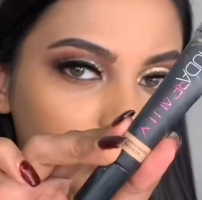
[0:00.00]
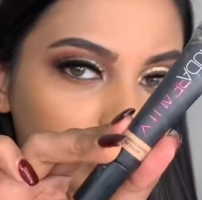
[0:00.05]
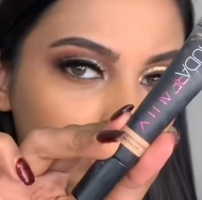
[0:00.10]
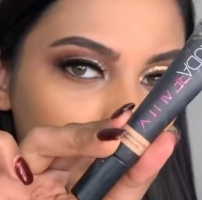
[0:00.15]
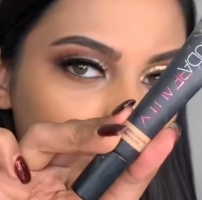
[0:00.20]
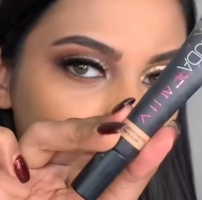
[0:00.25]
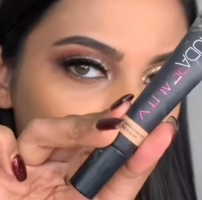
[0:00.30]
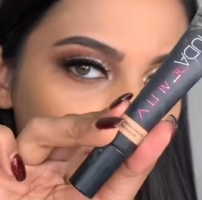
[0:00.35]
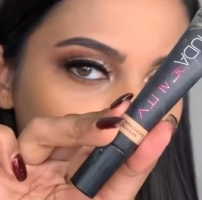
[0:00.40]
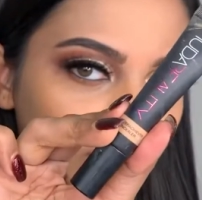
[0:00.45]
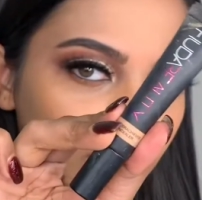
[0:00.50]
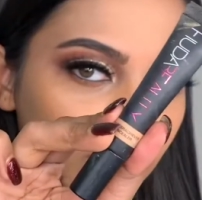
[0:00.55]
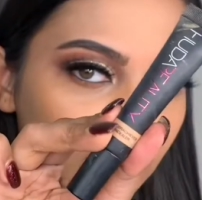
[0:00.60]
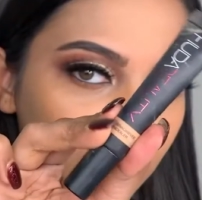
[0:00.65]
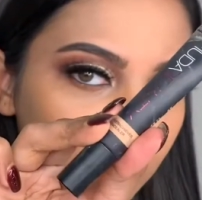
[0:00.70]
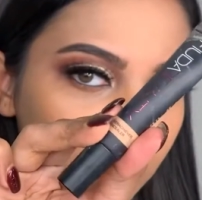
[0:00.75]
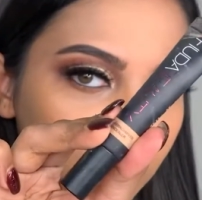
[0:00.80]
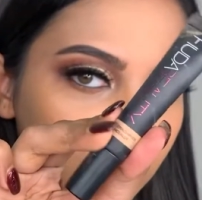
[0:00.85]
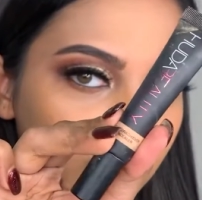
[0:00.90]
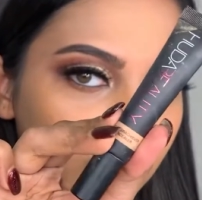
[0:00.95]
Using is
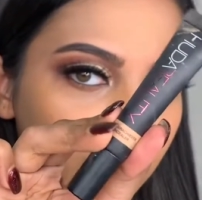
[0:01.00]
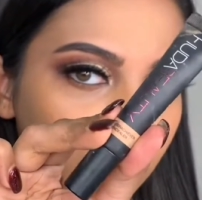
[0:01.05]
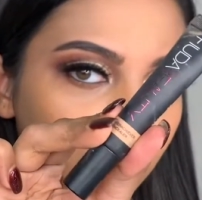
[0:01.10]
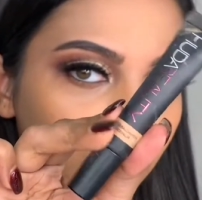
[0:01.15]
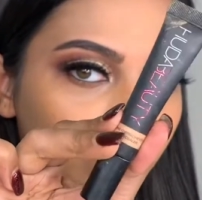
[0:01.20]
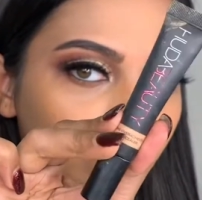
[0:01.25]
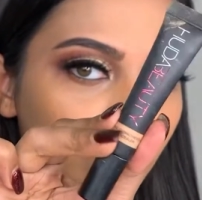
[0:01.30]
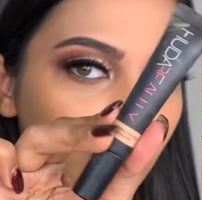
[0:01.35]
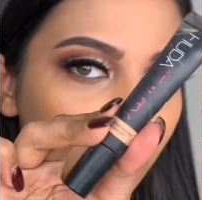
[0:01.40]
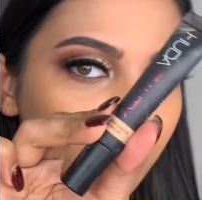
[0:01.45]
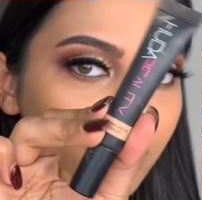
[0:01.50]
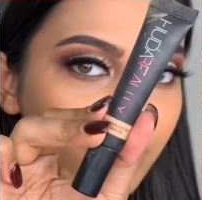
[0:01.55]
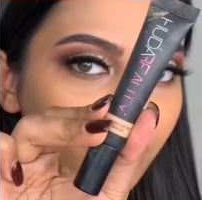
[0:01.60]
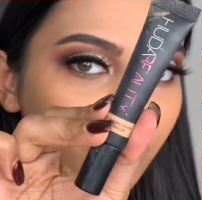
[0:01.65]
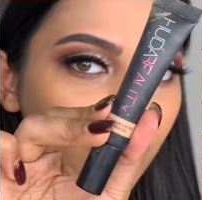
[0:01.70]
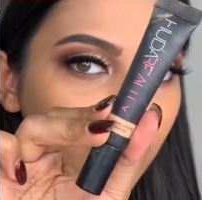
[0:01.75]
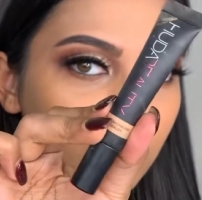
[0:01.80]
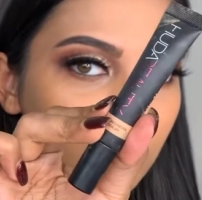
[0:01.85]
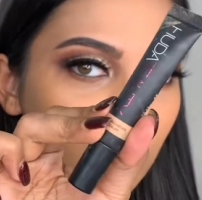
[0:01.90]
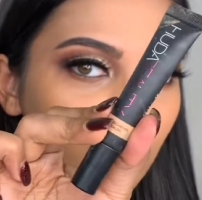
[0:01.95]
this Huda
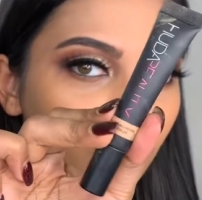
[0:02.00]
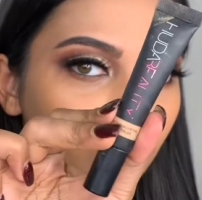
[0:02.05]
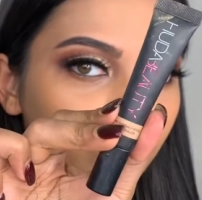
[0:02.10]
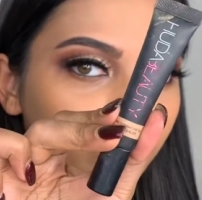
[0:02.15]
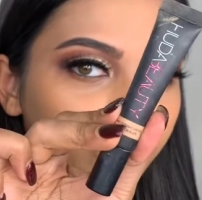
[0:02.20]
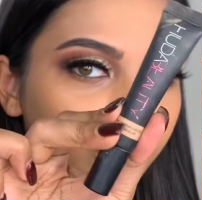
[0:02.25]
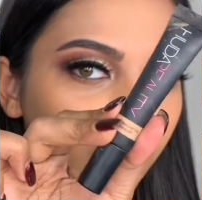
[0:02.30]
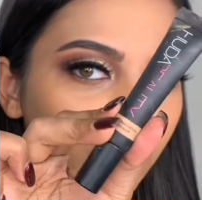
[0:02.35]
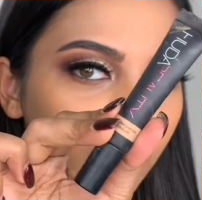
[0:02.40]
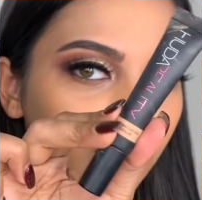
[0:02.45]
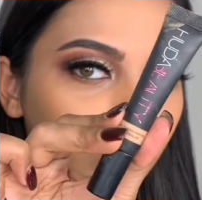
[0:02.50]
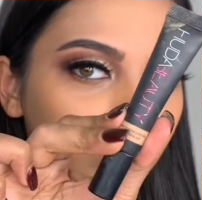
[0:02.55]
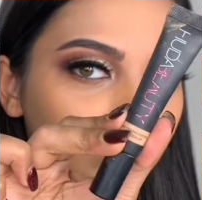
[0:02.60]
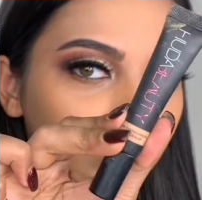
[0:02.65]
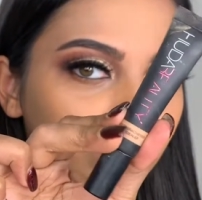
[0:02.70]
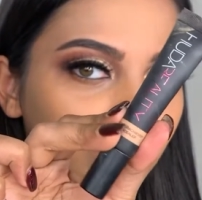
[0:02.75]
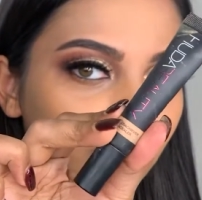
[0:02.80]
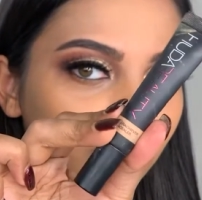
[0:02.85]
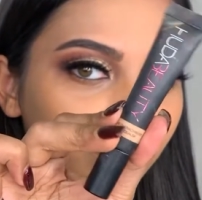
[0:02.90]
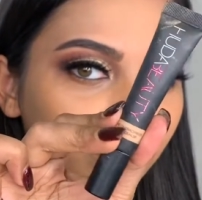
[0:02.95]
Beauty's
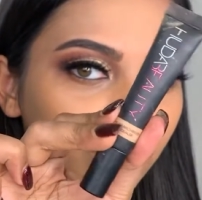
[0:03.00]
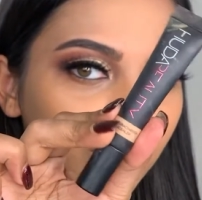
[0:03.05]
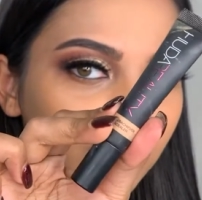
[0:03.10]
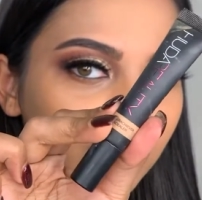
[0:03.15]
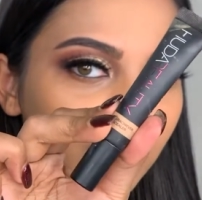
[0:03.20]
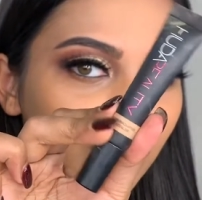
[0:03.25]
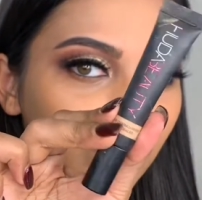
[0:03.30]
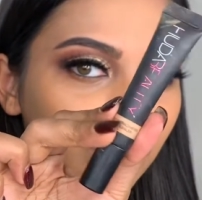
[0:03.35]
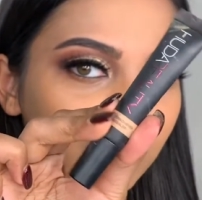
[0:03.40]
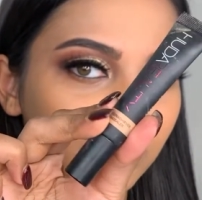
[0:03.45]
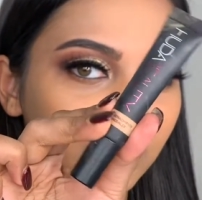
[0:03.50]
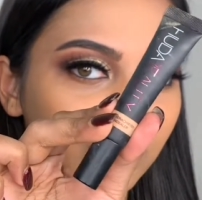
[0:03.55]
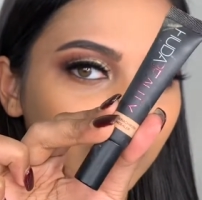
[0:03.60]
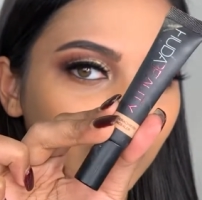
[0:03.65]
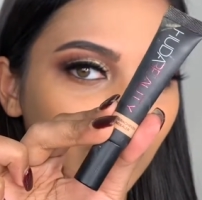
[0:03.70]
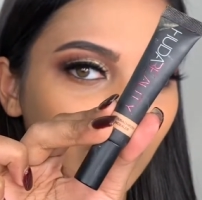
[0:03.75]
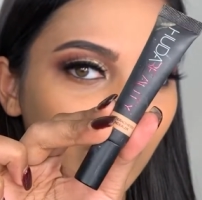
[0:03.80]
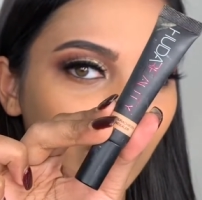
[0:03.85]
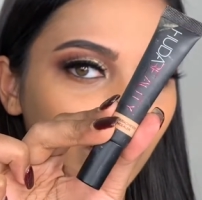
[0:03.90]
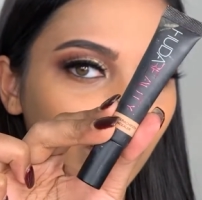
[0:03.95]
Overachiever's
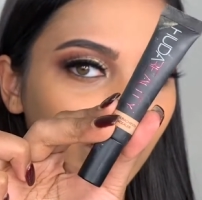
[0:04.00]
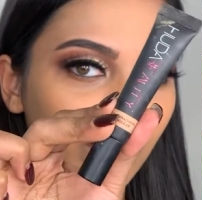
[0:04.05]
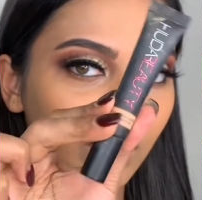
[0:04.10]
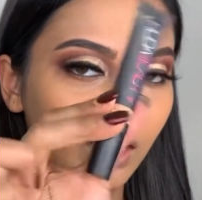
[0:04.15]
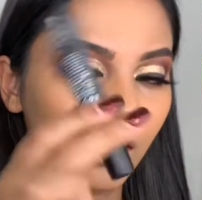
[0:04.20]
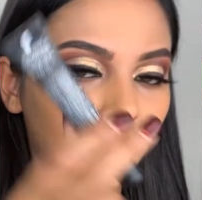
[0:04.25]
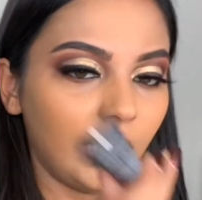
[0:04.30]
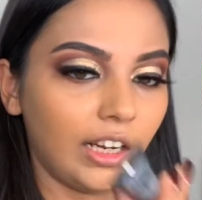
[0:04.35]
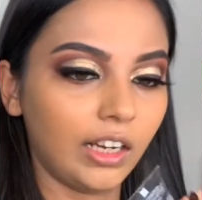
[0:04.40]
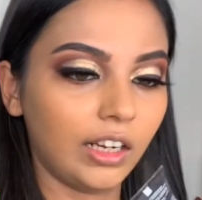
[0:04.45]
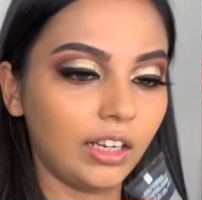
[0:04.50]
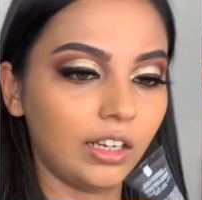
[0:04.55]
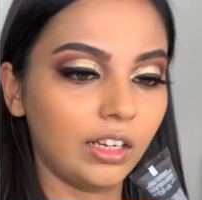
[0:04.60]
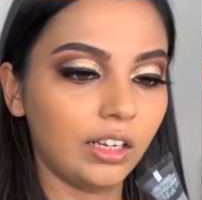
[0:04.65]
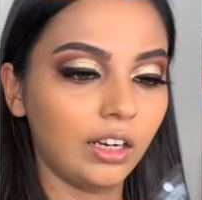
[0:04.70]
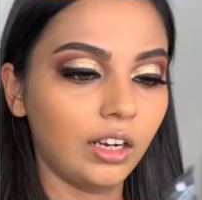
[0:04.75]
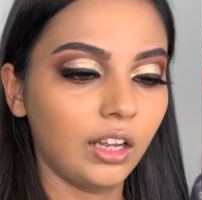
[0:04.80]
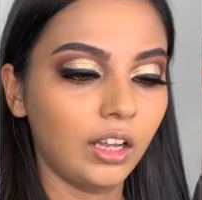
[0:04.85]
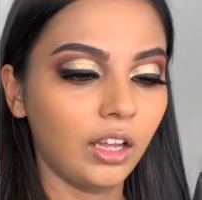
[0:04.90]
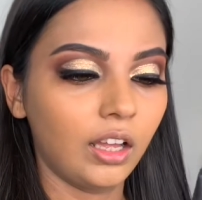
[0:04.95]
Concealer
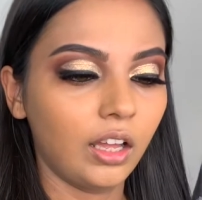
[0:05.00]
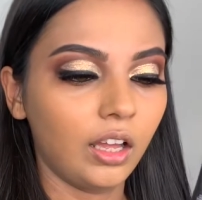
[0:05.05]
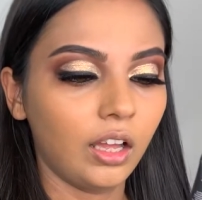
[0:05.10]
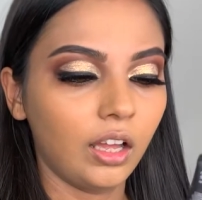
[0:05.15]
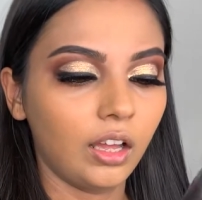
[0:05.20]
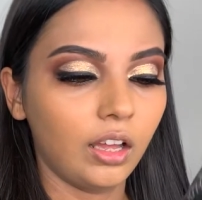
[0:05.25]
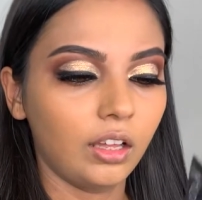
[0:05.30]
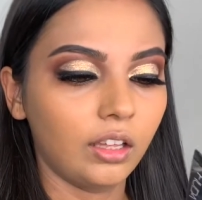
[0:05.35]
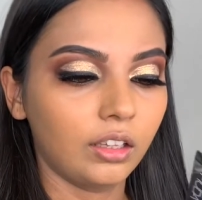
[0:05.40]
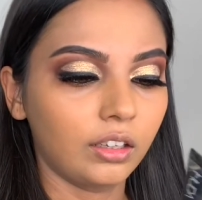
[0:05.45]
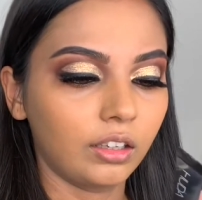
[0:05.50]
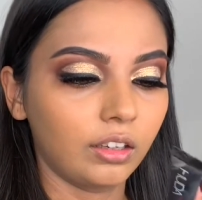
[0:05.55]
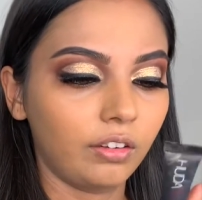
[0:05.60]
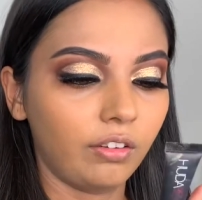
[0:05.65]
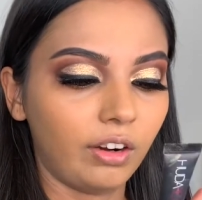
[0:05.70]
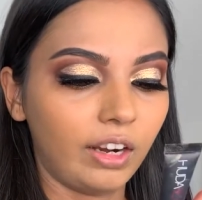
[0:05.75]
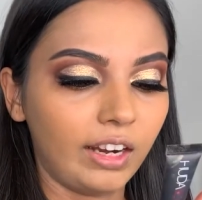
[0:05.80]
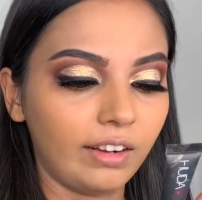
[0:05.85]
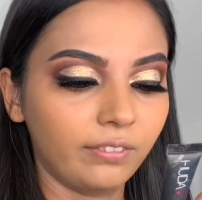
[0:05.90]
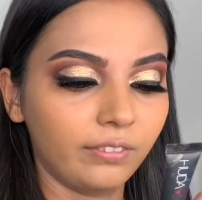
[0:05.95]
in
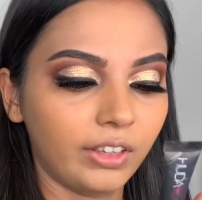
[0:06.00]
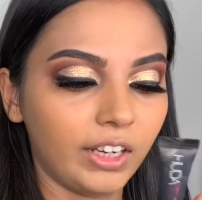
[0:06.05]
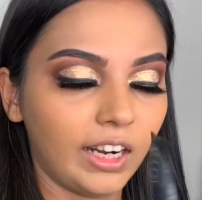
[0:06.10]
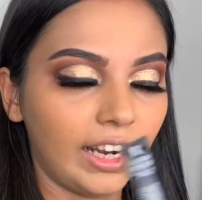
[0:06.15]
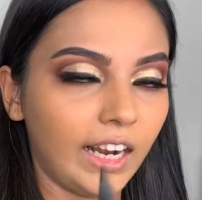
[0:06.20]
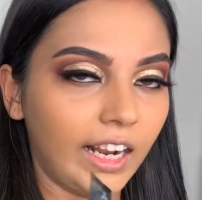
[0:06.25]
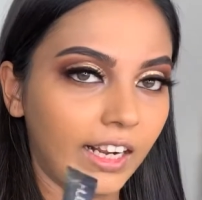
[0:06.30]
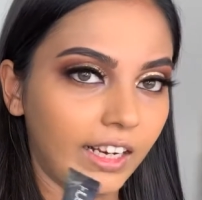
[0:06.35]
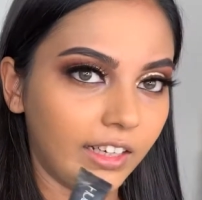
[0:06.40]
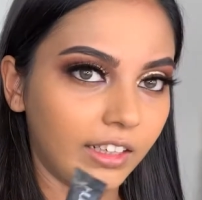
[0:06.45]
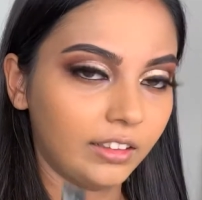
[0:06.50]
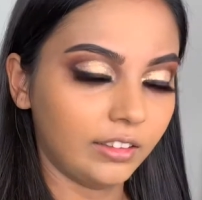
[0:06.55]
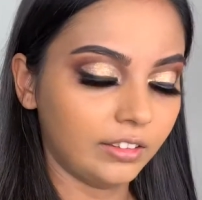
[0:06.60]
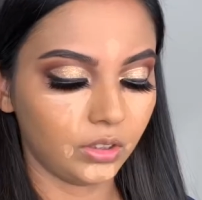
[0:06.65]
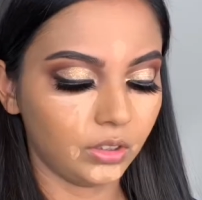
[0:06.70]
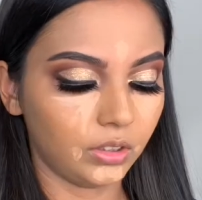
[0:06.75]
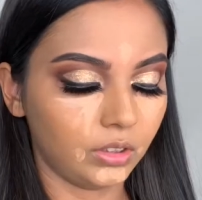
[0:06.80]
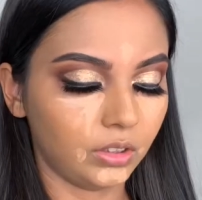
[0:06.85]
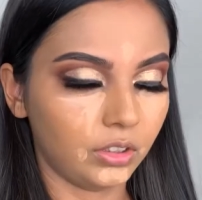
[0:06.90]
Graham Cracker.